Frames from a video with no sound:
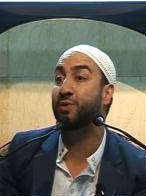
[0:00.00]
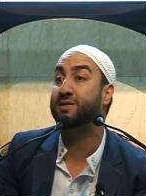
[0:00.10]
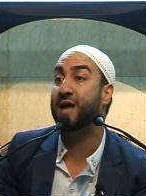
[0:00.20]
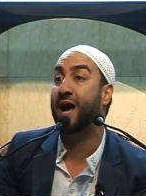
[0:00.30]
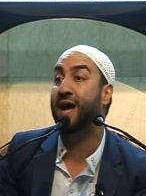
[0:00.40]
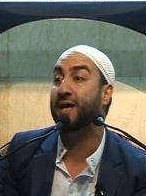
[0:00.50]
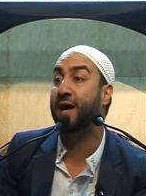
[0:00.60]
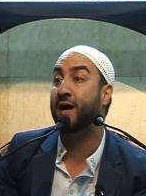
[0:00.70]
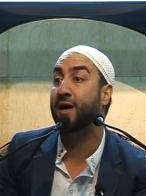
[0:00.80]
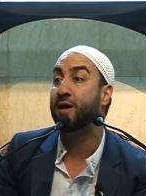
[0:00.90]
wa
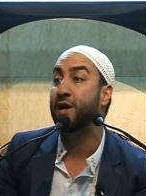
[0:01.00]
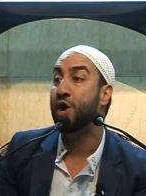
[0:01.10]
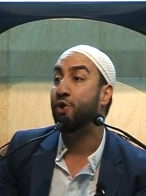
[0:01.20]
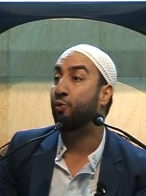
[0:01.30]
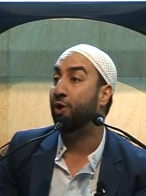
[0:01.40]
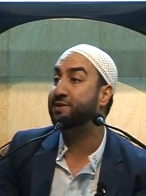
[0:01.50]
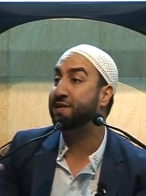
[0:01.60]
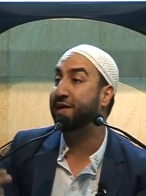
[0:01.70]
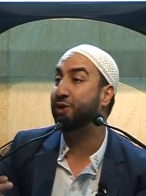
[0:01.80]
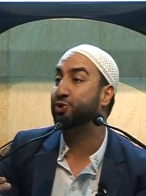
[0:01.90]
ta'ala, what
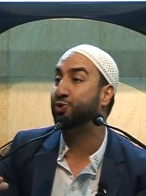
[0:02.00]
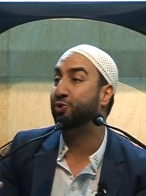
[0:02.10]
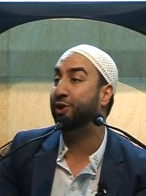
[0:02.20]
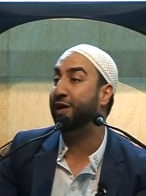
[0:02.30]
did He do?